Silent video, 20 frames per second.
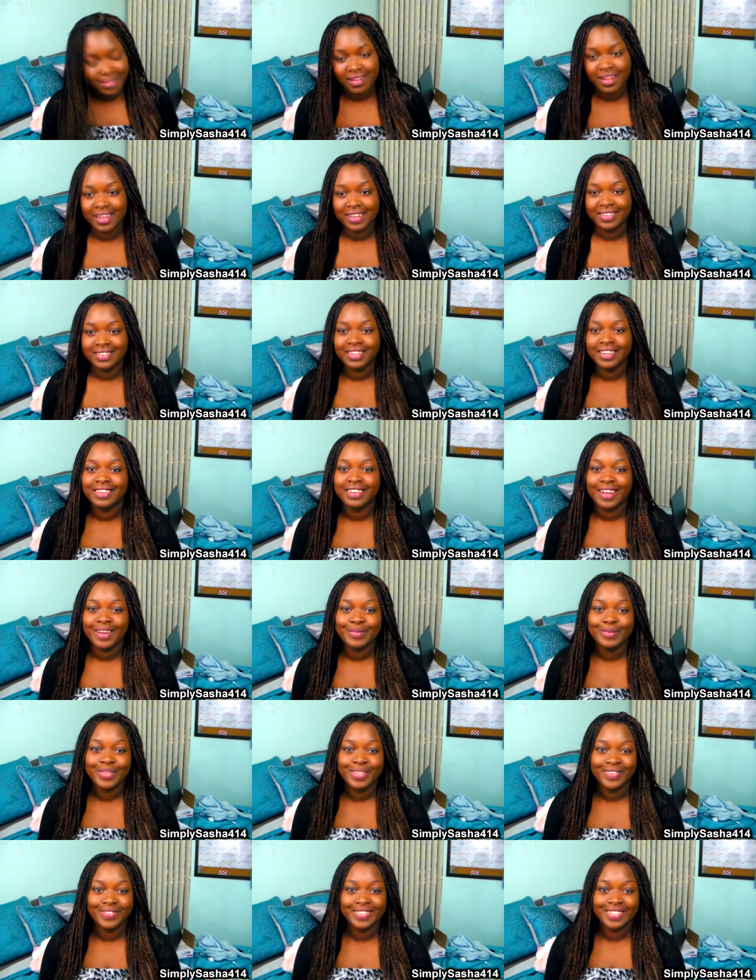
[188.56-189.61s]
The next thing that
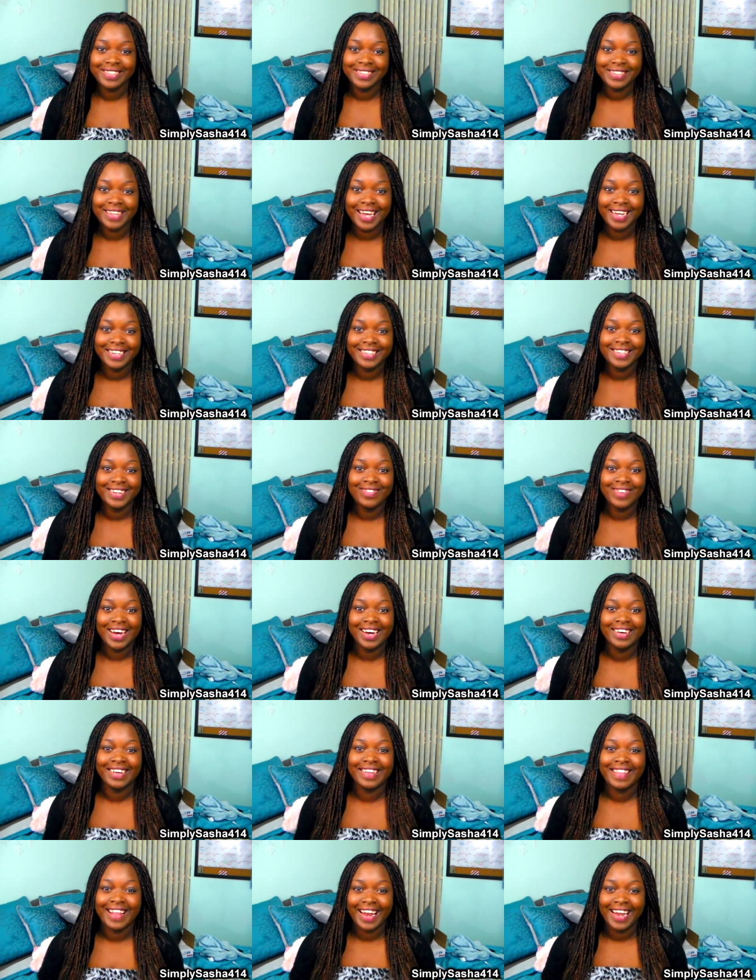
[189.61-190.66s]
I'm super excited
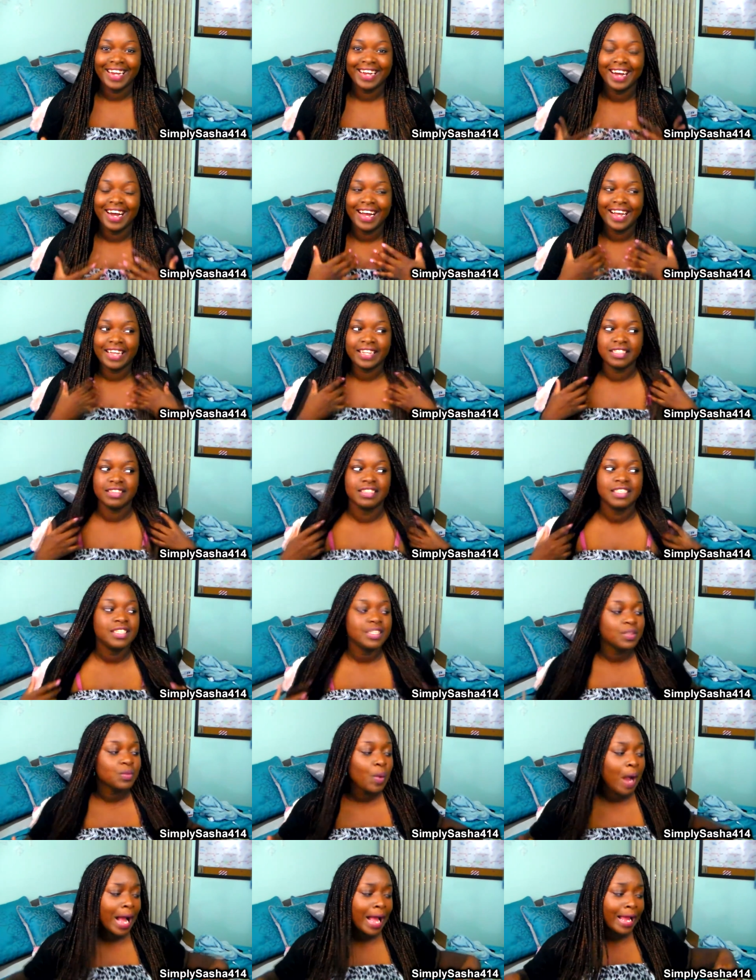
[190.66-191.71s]
about that I got and the
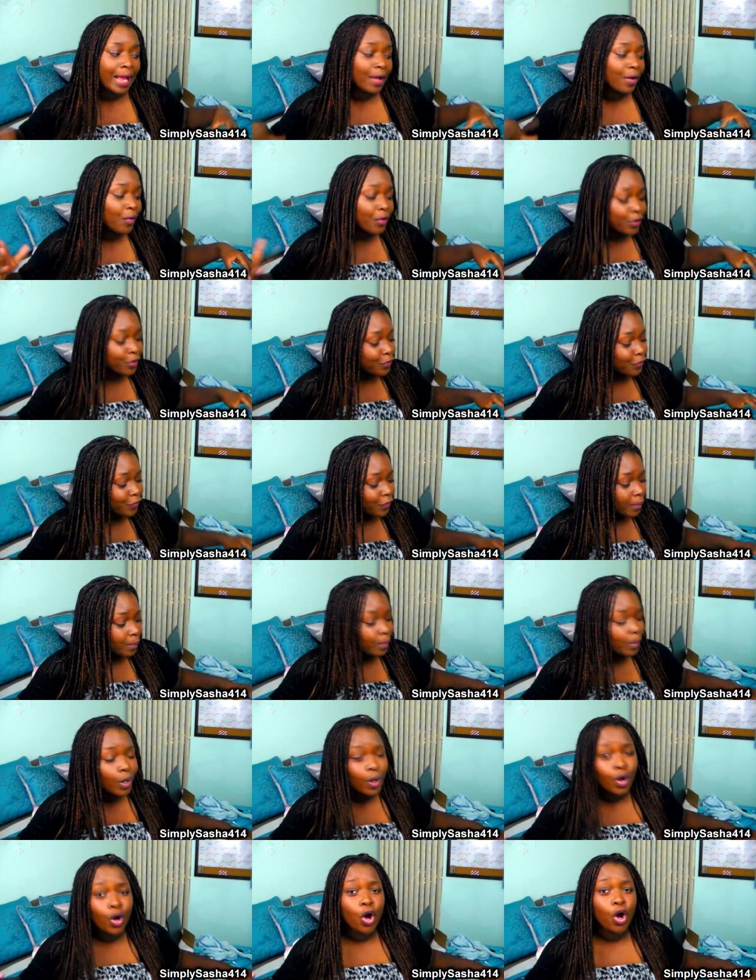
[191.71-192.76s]
reason why I ordered
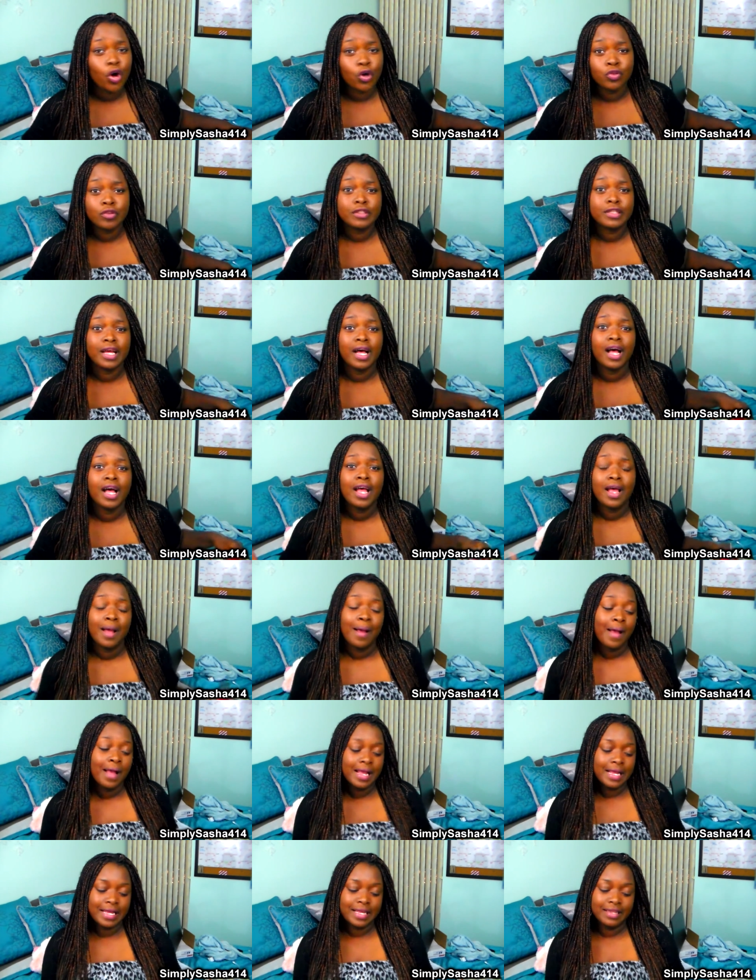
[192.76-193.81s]
from Ulta
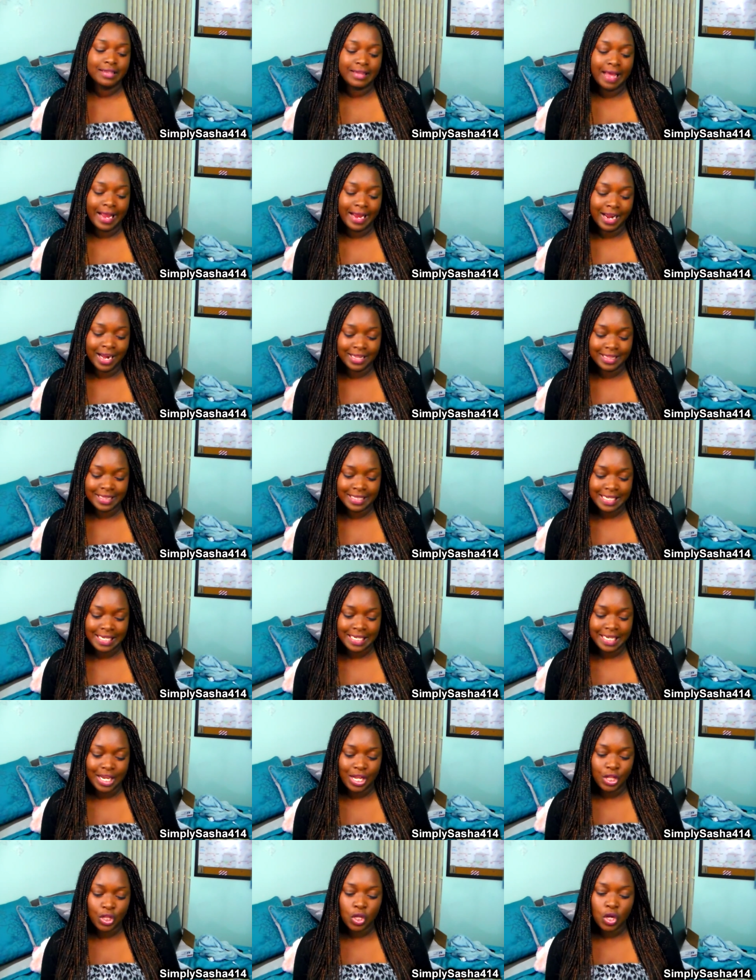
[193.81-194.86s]
is I got
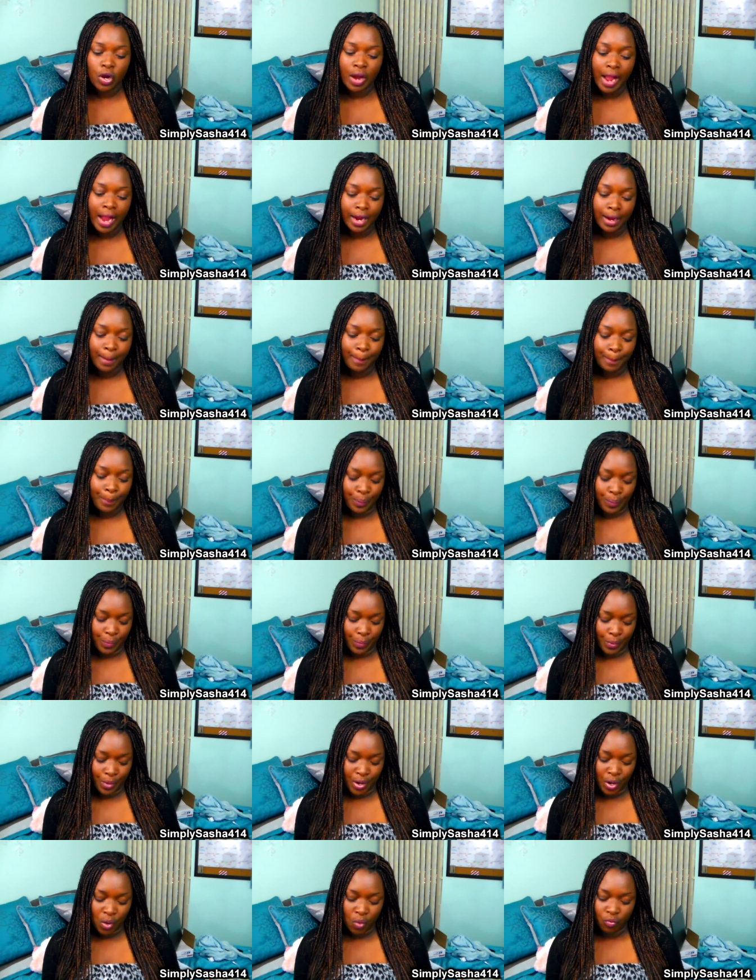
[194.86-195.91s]
the Lorac
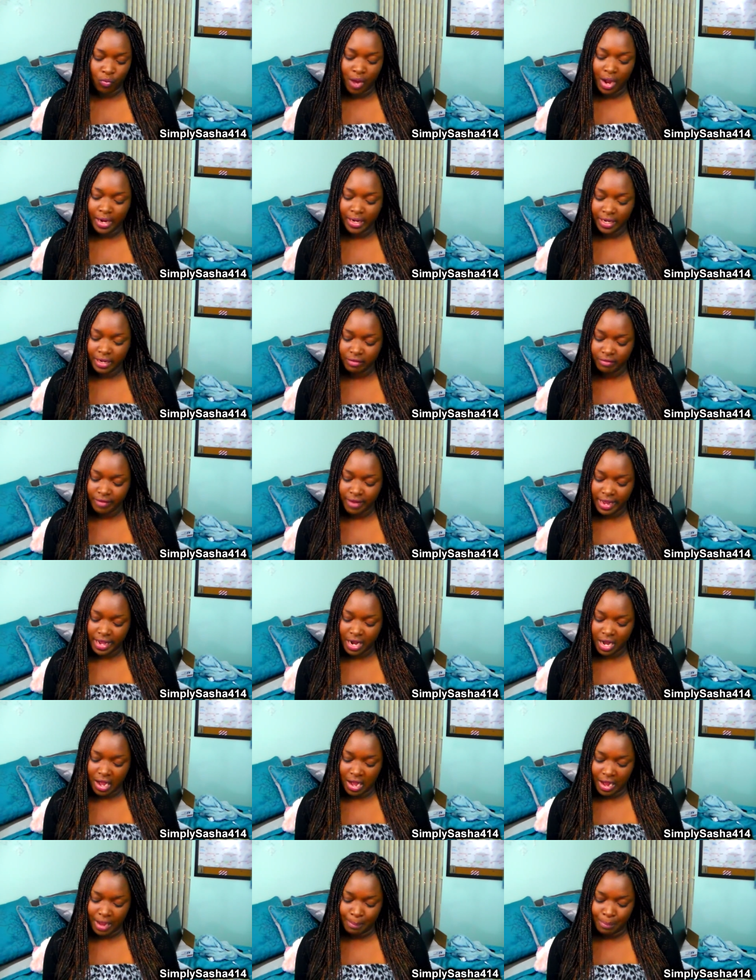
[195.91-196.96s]
Pro Rockin' Red
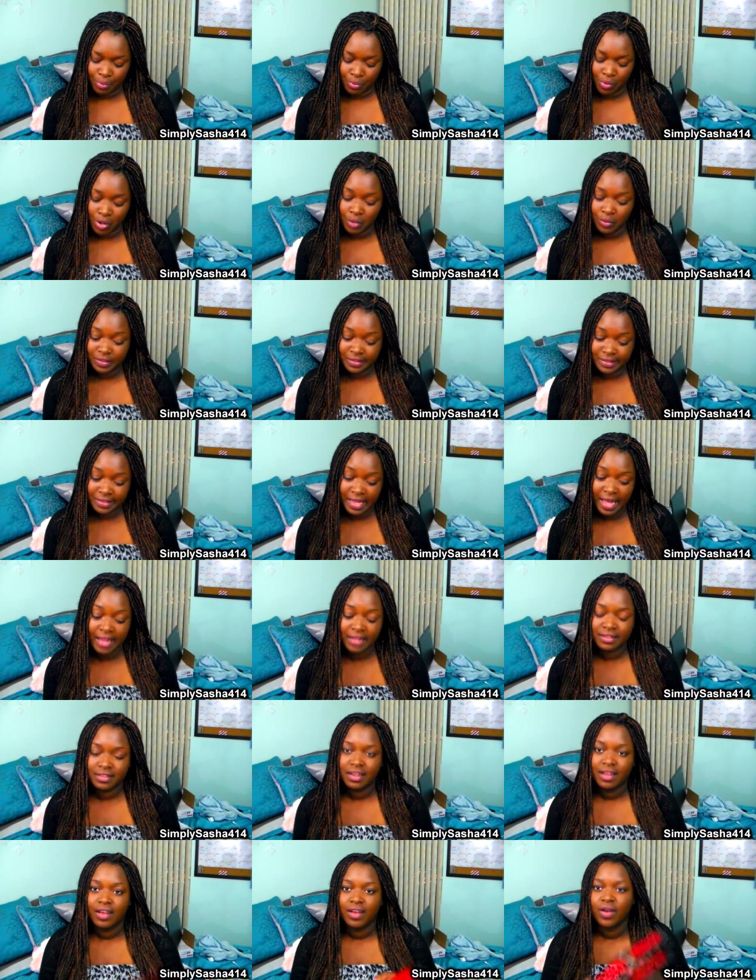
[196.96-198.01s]
Hot Pro
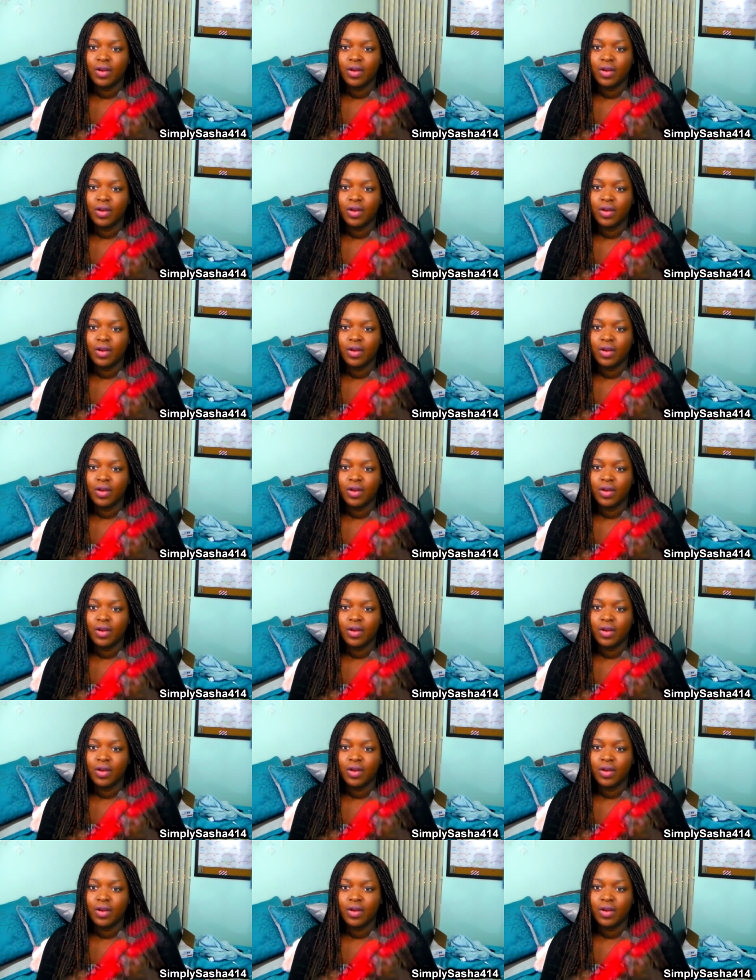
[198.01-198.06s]
Set